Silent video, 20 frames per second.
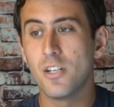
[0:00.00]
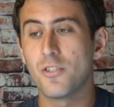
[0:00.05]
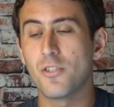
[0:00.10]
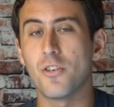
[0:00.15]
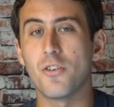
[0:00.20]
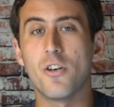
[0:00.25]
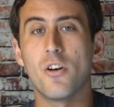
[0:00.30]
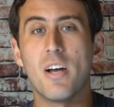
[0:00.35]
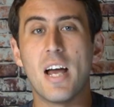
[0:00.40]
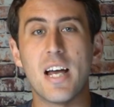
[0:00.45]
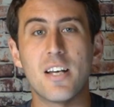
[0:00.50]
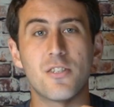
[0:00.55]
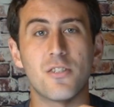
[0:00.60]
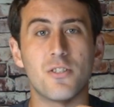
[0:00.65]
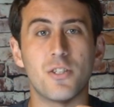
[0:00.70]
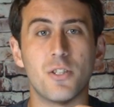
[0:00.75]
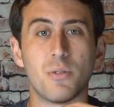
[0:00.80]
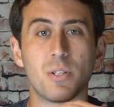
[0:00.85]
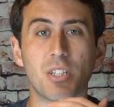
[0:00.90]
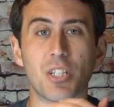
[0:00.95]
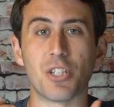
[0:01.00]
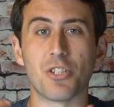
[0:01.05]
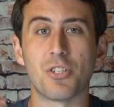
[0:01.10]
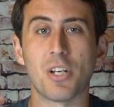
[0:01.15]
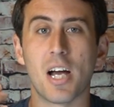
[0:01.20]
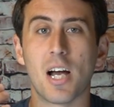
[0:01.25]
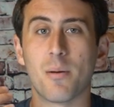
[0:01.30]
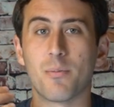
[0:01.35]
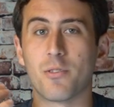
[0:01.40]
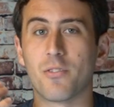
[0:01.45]
So, as you're doing these
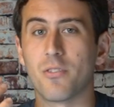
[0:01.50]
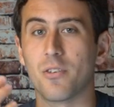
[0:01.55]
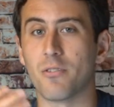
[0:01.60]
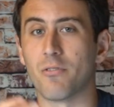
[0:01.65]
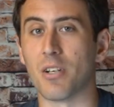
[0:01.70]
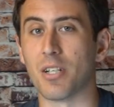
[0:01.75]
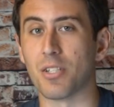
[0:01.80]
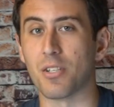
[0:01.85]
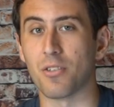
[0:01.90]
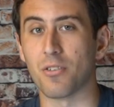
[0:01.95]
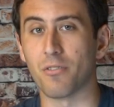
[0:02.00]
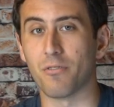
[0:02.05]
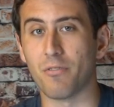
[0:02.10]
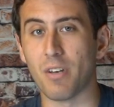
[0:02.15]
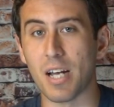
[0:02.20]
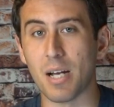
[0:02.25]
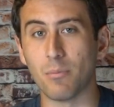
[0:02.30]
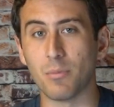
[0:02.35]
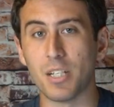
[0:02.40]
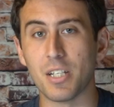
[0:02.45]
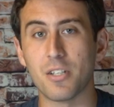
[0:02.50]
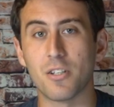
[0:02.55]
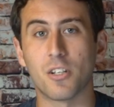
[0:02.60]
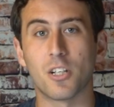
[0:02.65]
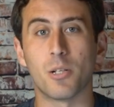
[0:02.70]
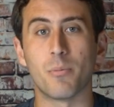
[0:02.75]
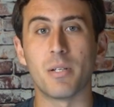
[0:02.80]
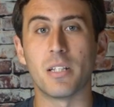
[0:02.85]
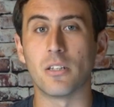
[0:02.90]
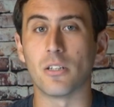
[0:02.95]
jobs for your friends and your family, you're
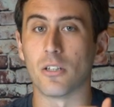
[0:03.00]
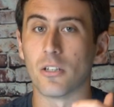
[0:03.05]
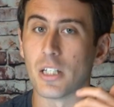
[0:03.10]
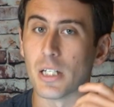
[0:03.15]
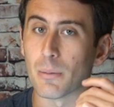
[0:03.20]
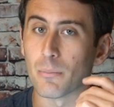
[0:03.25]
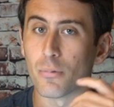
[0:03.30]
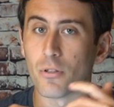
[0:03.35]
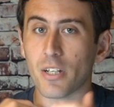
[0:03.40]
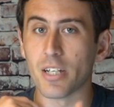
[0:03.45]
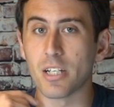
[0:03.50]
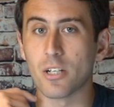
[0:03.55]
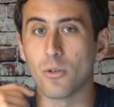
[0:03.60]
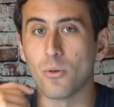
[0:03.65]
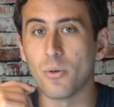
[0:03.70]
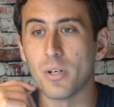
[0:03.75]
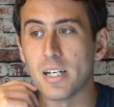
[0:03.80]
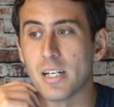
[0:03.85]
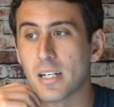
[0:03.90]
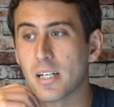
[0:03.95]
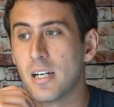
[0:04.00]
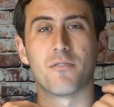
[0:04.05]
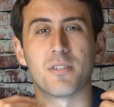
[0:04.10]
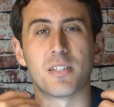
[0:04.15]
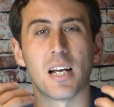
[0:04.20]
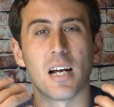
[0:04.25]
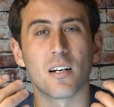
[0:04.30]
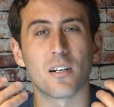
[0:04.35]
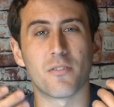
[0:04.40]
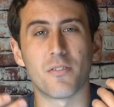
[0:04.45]
going to be learning pretty quick.
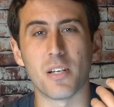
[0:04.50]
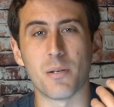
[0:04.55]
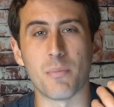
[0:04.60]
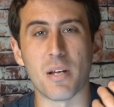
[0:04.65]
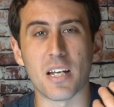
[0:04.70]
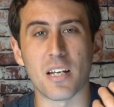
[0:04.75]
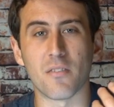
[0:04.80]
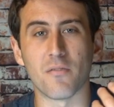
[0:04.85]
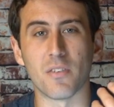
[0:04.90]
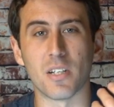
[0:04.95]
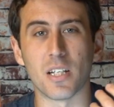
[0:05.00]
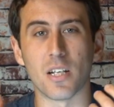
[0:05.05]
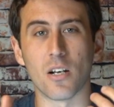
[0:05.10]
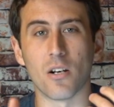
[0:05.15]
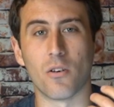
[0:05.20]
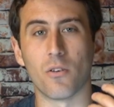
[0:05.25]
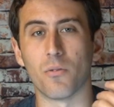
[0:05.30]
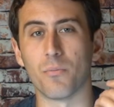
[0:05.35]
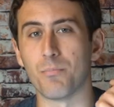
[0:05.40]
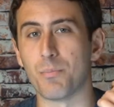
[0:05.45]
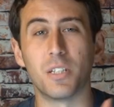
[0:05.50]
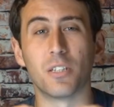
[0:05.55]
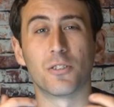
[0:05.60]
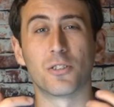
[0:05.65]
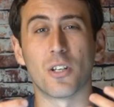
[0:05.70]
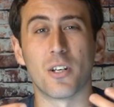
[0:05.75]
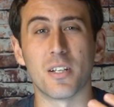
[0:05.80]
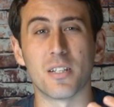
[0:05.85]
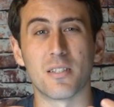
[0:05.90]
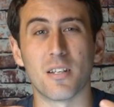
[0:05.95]
Photography and making video builds
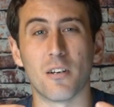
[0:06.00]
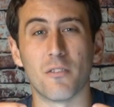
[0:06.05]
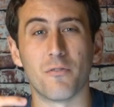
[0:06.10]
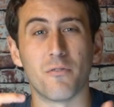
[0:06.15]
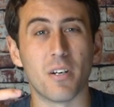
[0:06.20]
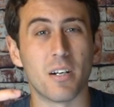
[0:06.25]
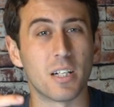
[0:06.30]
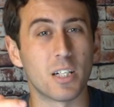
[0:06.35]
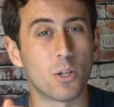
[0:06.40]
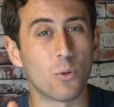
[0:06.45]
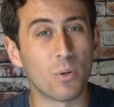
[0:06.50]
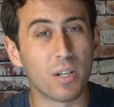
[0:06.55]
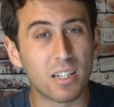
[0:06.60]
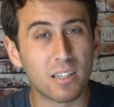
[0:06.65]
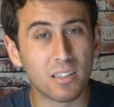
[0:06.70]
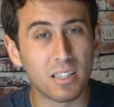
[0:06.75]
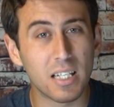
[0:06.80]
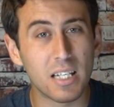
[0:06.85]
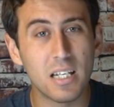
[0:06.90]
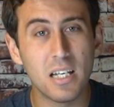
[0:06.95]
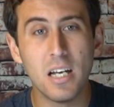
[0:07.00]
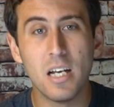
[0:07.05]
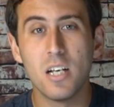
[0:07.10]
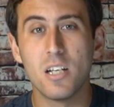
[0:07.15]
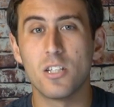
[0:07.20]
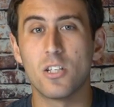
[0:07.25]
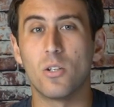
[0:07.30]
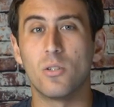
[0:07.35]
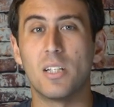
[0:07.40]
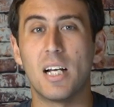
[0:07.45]
on itself very quickly,
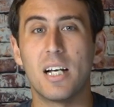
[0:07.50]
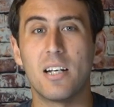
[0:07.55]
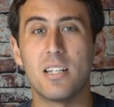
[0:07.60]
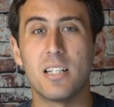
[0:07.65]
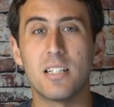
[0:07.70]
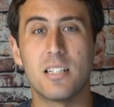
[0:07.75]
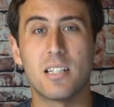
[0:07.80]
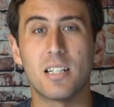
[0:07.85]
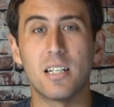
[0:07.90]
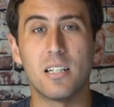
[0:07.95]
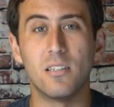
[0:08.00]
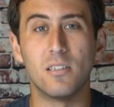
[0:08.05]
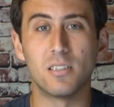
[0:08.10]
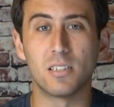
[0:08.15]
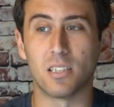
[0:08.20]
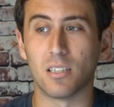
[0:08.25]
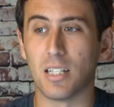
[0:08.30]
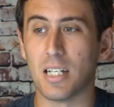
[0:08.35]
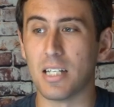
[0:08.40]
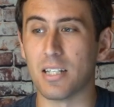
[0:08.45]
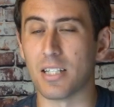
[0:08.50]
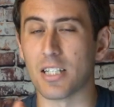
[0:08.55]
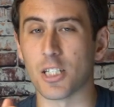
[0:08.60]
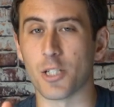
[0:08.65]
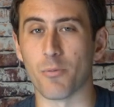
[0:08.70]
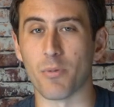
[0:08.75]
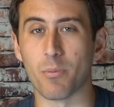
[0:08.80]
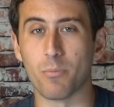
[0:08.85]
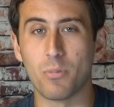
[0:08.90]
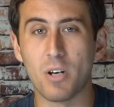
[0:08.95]
so a lot of these skills and a lot of things
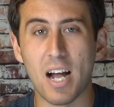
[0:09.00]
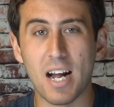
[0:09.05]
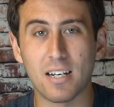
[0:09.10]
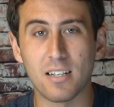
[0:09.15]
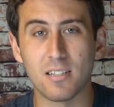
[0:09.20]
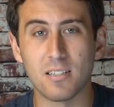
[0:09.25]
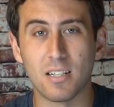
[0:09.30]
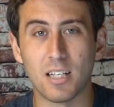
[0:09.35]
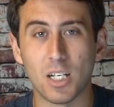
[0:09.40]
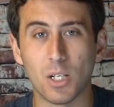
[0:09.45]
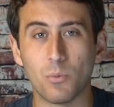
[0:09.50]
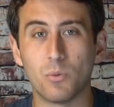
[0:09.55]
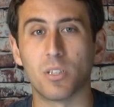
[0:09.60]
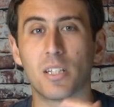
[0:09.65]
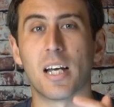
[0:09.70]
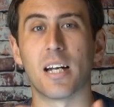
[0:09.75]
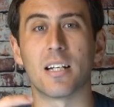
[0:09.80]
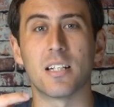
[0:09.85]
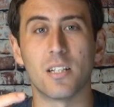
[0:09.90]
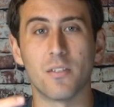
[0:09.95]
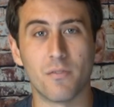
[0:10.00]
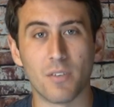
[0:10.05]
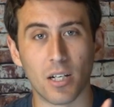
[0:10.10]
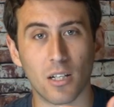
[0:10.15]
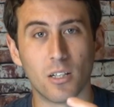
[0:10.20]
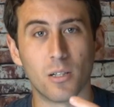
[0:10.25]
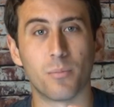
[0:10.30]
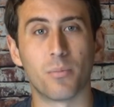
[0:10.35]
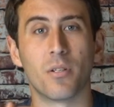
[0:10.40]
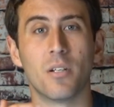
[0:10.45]
you've been practicing will kind of
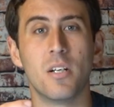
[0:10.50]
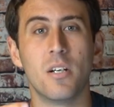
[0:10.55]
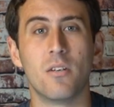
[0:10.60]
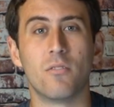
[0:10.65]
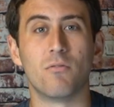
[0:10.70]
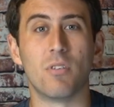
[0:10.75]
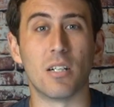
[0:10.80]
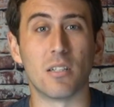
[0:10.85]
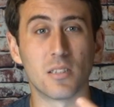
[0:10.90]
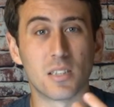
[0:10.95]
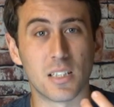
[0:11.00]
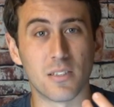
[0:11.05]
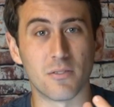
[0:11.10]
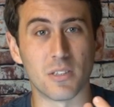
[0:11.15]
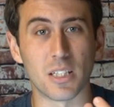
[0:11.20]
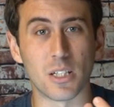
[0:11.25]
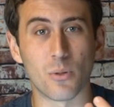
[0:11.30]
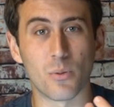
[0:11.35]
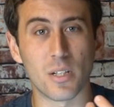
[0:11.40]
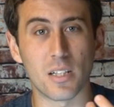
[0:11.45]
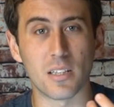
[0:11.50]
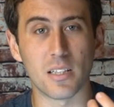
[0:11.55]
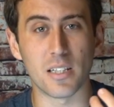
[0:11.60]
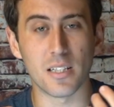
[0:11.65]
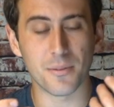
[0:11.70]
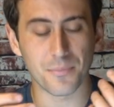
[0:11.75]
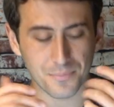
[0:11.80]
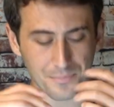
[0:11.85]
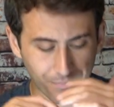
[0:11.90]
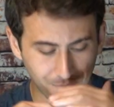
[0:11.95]
develop relatively
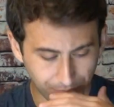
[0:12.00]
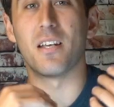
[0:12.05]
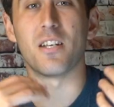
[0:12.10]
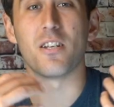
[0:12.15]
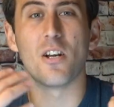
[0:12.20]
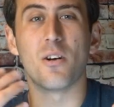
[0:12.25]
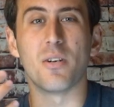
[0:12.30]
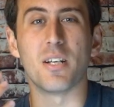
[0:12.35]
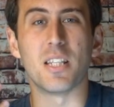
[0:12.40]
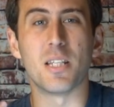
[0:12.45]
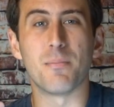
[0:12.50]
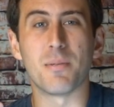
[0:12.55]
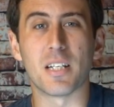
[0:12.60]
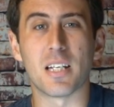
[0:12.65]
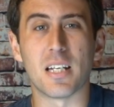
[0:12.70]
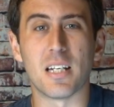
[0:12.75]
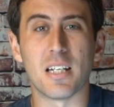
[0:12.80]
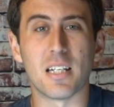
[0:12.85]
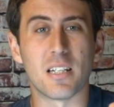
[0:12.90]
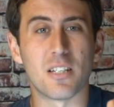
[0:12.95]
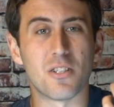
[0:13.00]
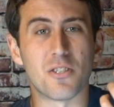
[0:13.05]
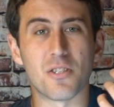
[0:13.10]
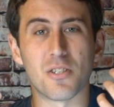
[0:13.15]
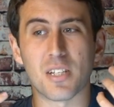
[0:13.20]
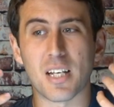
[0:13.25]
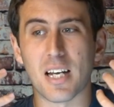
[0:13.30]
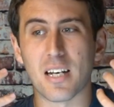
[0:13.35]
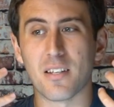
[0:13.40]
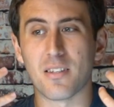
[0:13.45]
quickly. In the beginning, you
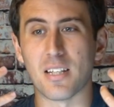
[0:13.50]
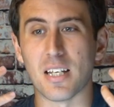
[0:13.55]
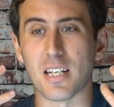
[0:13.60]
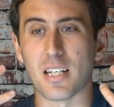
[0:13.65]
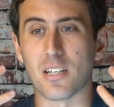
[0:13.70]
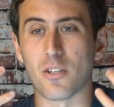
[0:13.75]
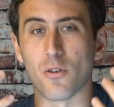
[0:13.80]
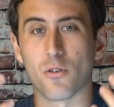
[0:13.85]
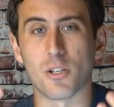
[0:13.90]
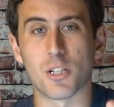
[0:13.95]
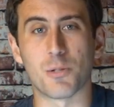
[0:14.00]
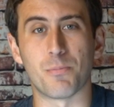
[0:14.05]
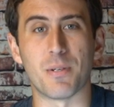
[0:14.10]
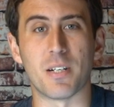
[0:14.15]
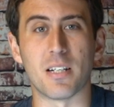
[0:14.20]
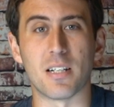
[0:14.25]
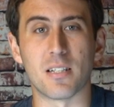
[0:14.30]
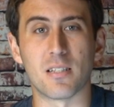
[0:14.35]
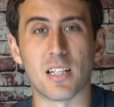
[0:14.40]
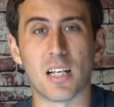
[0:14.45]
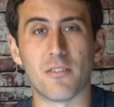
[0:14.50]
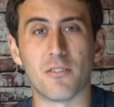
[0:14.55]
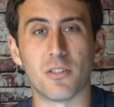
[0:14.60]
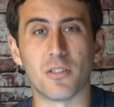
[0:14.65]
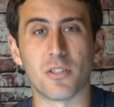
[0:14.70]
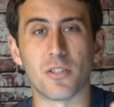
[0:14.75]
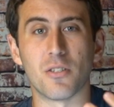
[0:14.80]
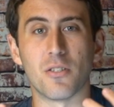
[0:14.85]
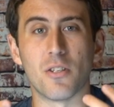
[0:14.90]
just got to think your experience level.